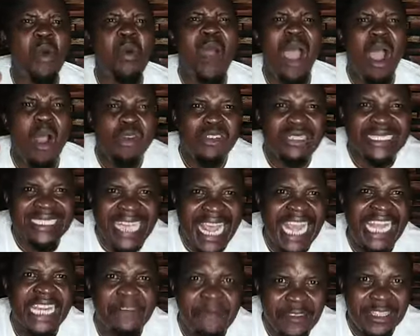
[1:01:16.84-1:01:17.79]
were
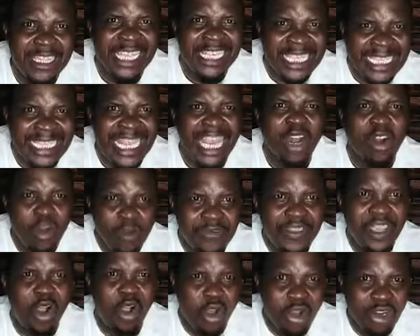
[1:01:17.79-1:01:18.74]
ordained for the sake of
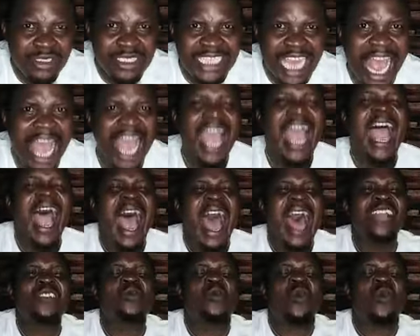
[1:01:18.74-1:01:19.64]
the altar. And